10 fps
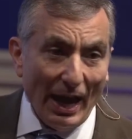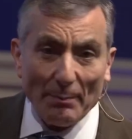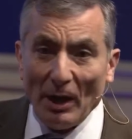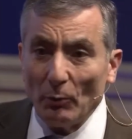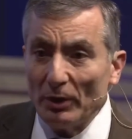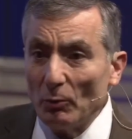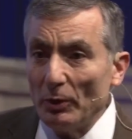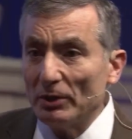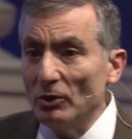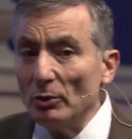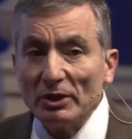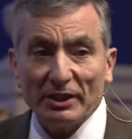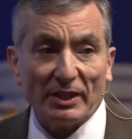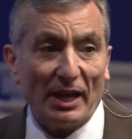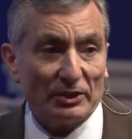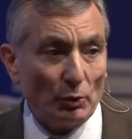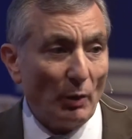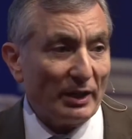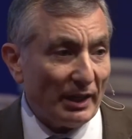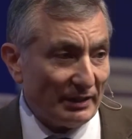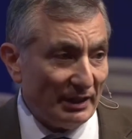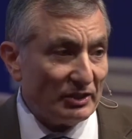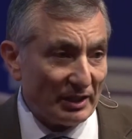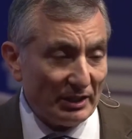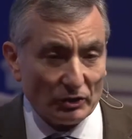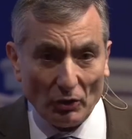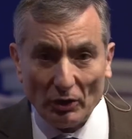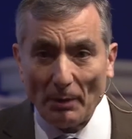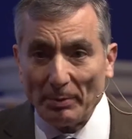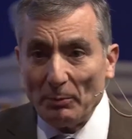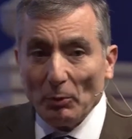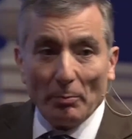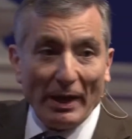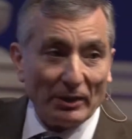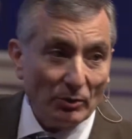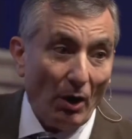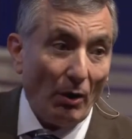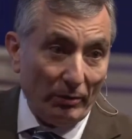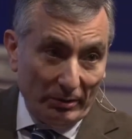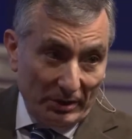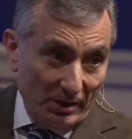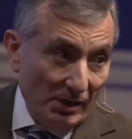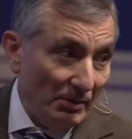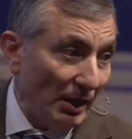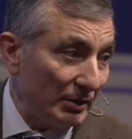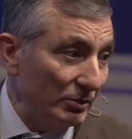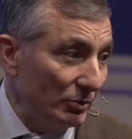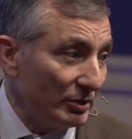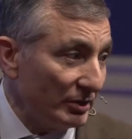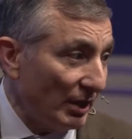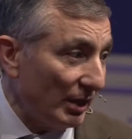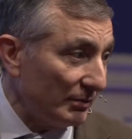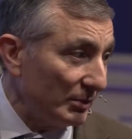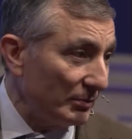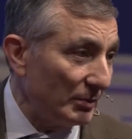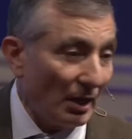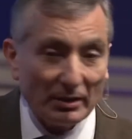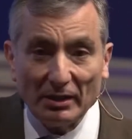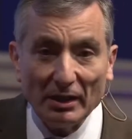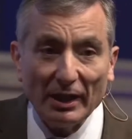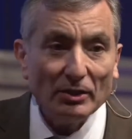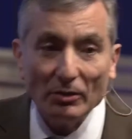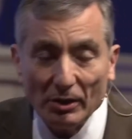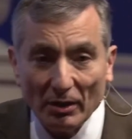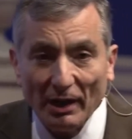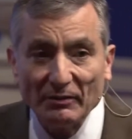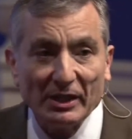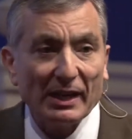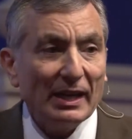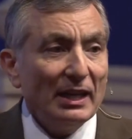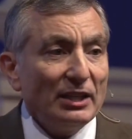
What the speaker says: How about with nucleotides? You want to get these things to hook up. People will make you see, we got a nucleotide. We got DNA. No, you don't have DNA.